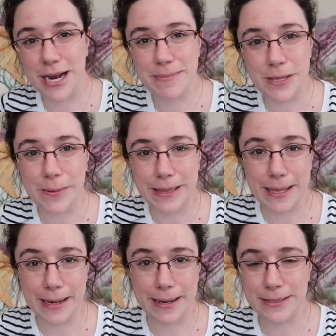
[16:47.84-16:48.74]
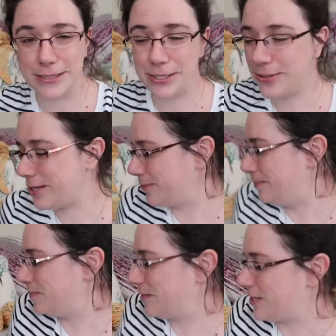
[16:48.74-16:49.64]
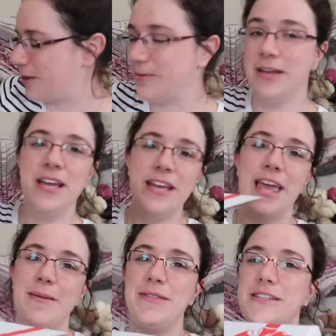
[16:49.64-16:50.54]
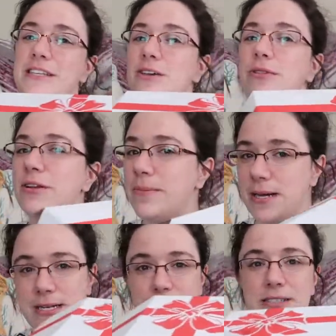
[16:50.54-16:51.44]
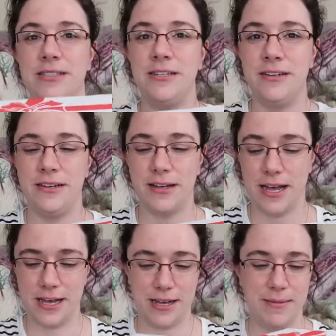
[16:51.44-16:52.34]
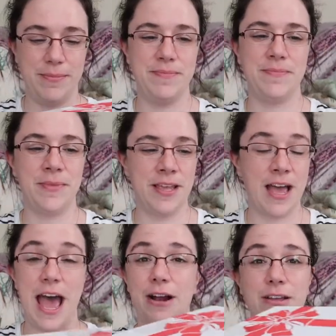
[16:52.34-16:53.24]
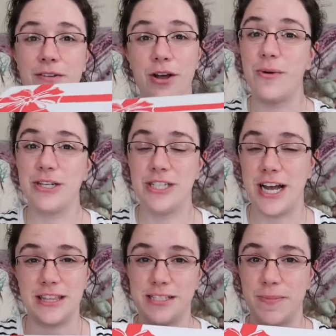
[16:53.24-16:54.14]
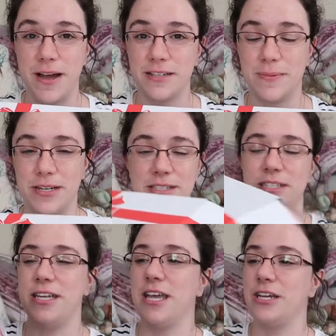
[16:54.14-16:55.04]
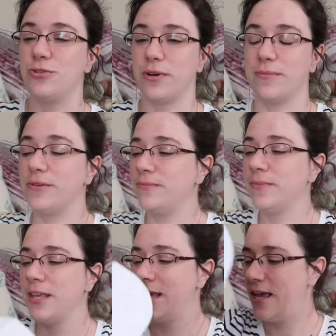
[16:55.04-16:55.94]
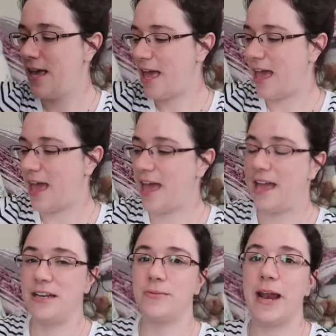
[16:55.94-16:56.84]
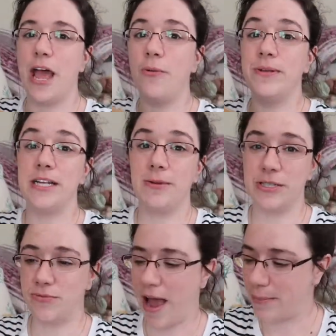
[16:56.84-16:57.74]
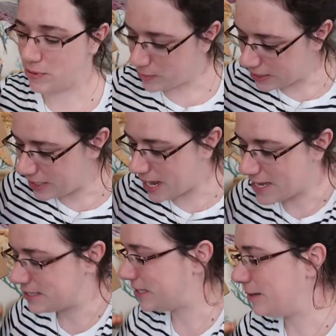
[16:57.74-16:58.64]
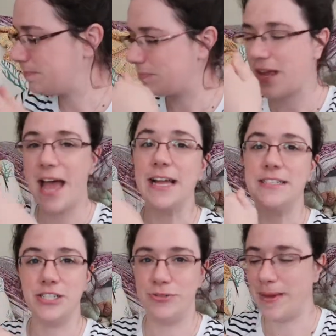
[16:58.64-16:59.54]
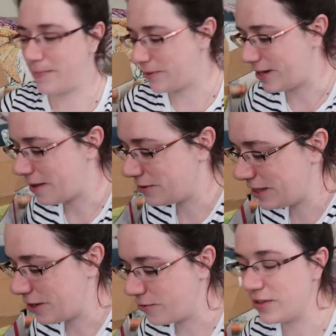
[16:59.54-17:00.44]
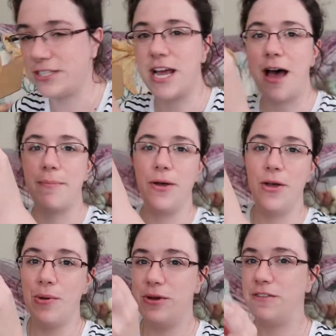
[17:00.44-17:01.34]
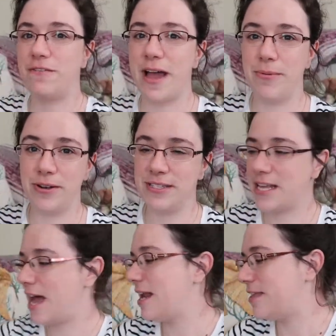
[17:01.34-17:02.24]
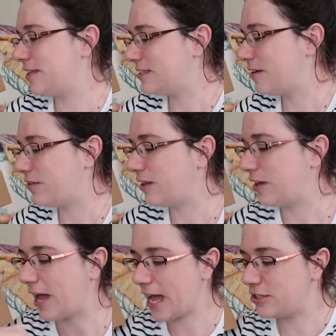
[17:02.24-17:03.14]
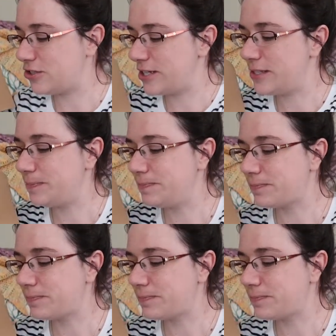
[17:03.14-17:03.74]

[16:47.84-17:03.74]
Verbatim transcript: and I'm so excited to show you. So it came in this cute little box. I don't even know where she got this box, but it's stinking adorable. And when I opened it, it was wrapped really nicely. Had tissue paper and everything over the top with the fiber inside and these lovely little extras.